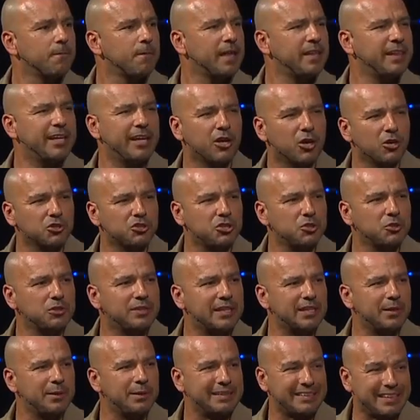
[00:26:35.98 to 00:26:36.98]
And they hurt you
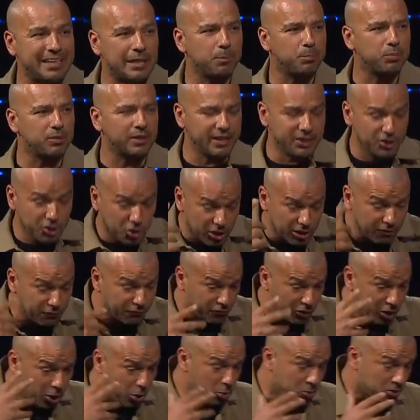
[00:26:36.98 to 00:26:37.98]
deeply. And you're
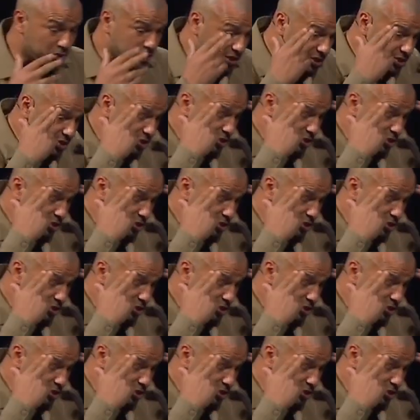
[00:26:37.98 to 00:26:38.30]
confused because